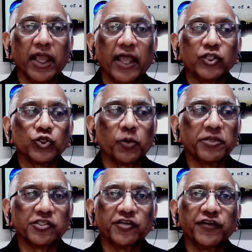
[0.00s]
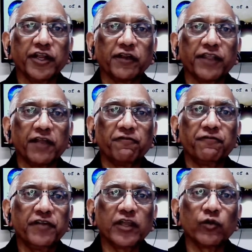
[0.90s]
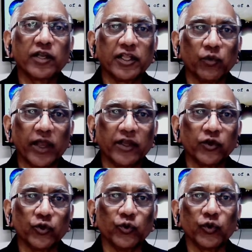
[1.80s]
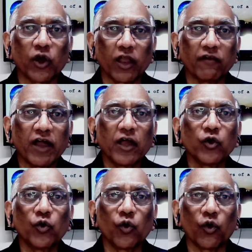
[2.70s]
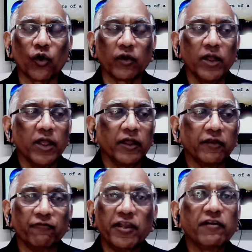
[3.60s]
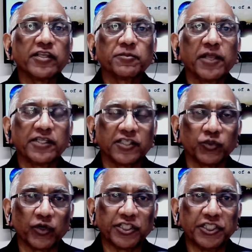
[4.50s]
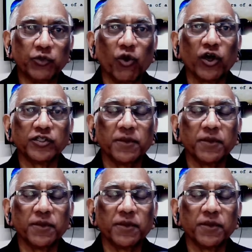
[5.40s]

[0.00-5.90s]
And so Mr. Dreer then frequently went to Colorado or various places where she was,